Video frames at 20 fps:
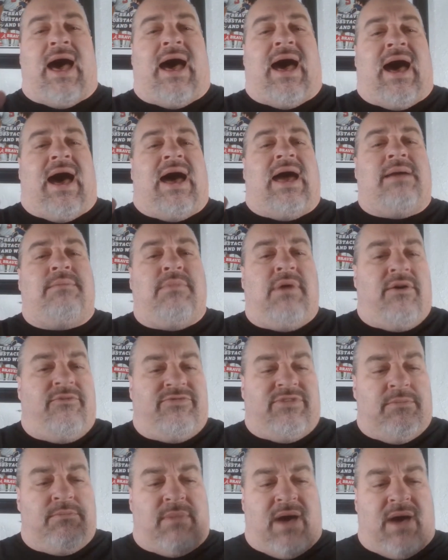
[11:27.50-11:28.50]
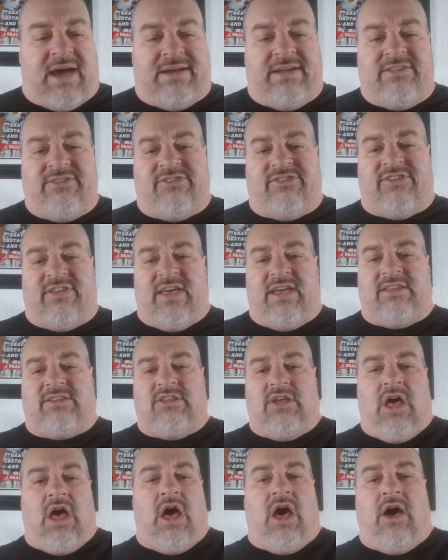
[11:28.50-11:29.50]
I'm of the mindset
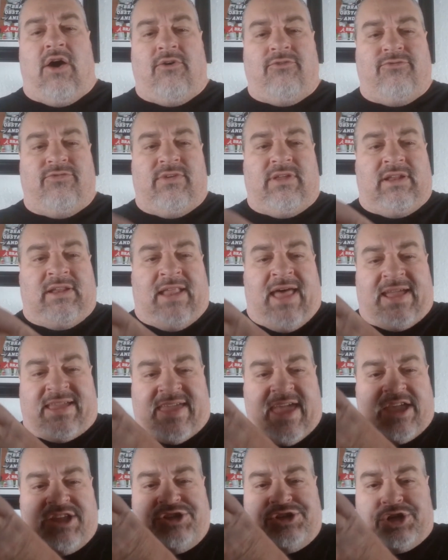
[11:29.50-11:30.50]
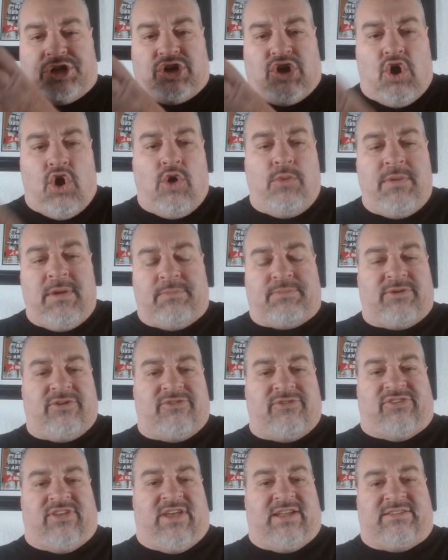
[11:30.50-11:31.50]
of like a Jacoby
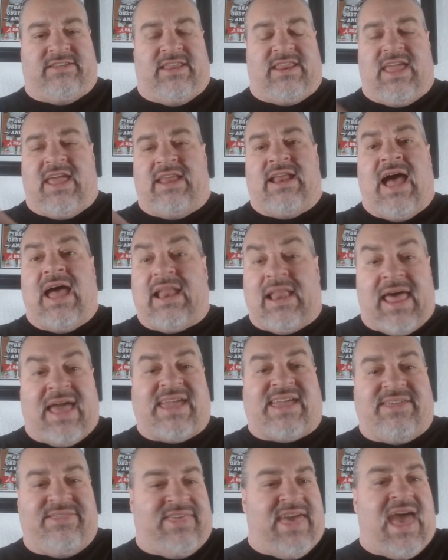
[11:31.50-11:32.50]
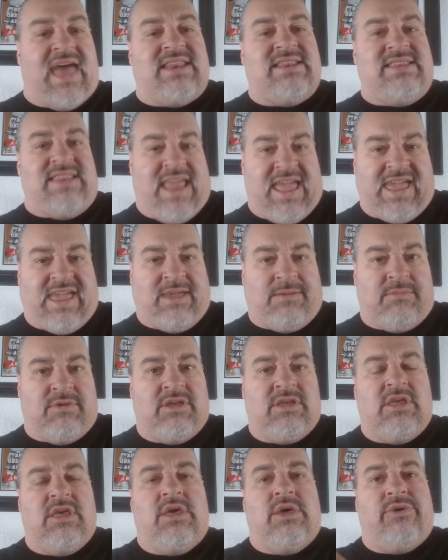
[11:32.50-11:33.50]
Brissett, and I like that name
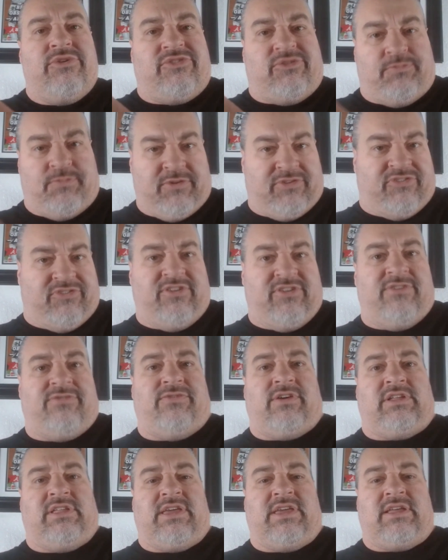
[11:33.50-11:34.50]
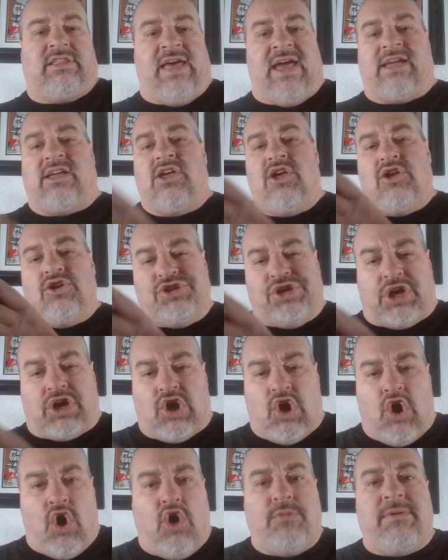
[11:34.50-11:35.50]
specifically. Like
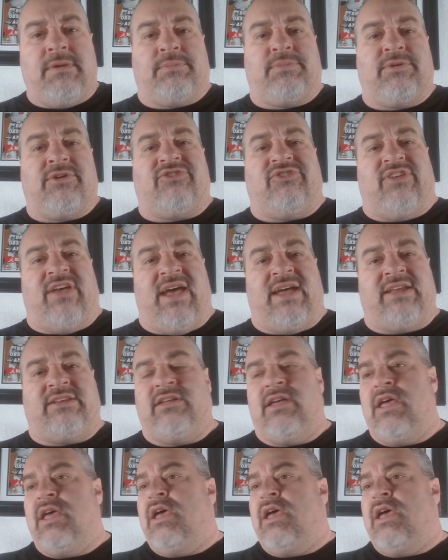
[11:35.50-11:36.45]
Jacoby Brissett,